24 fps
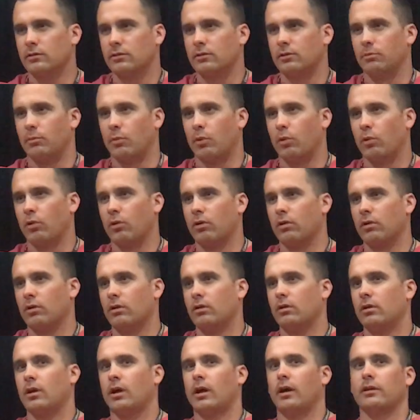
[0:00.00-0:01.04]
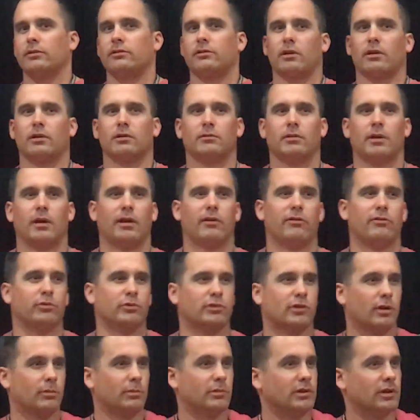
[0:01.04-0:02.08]
the more I was
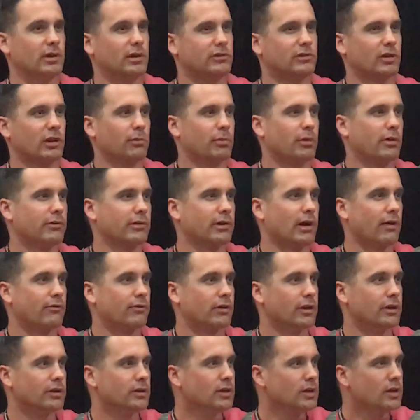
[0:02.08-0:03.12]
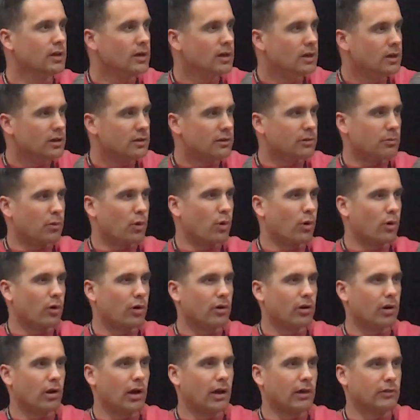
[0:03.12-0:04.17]
coming to Celebrate Recovery, the
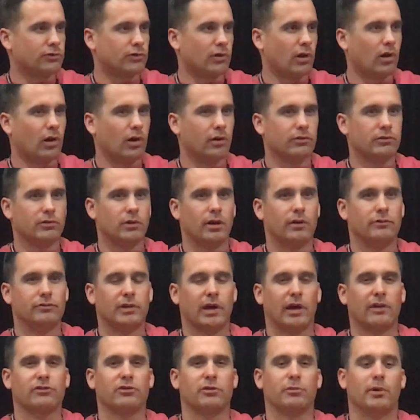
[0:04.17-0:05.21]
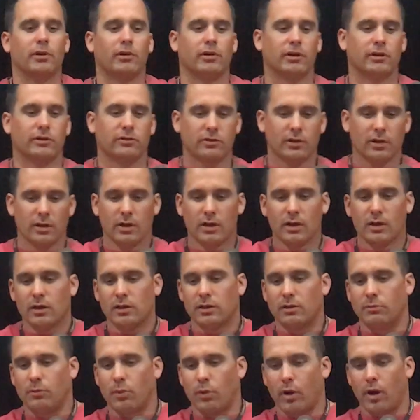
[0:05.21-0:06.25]
more I saw of testimonies,
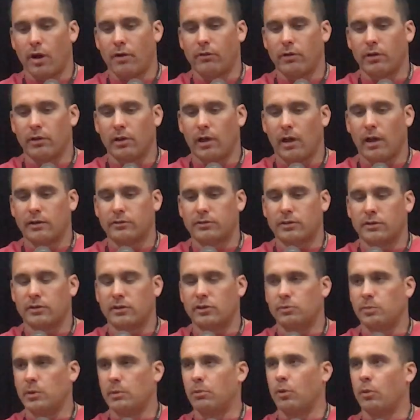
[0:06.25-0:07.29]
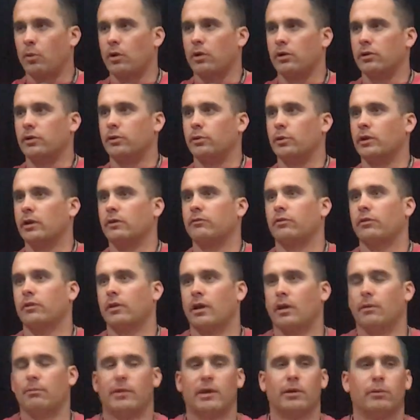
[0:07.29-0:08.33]
the more I realized that these people weren't doing it for
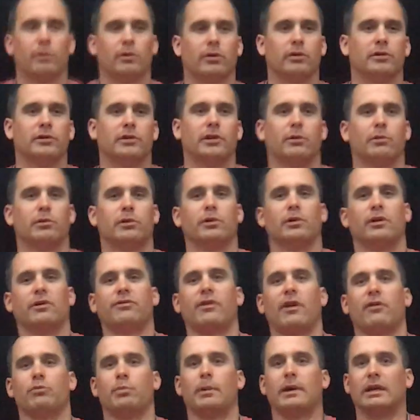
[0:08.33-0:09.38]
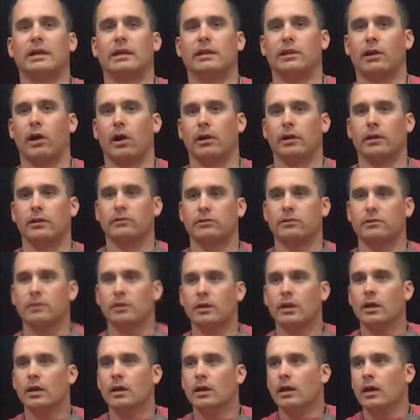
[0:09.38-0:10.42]
them. They were doing it for everybody in the audience.
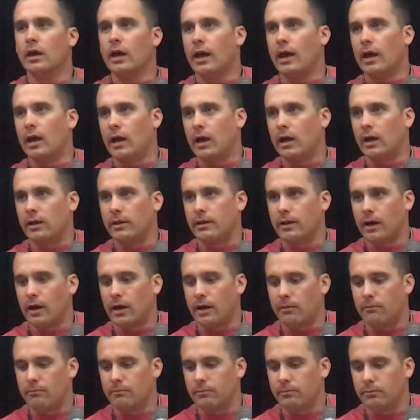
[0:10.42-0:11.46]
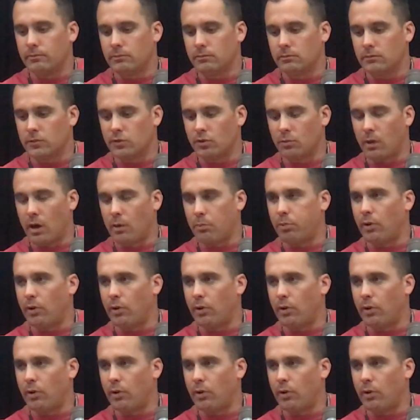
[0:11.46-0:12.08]
And so my